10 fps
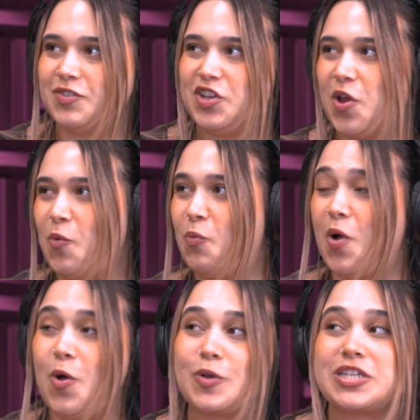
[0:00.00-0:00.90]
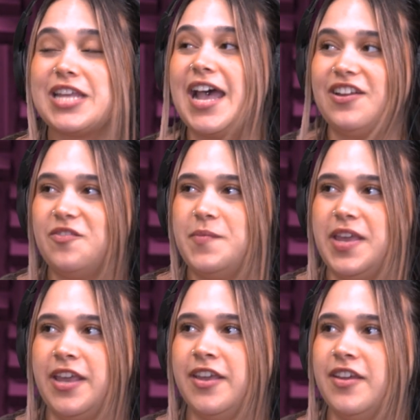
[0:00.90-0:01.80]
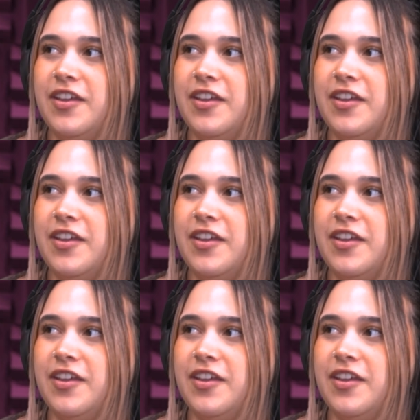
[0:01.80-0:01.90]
woke side of me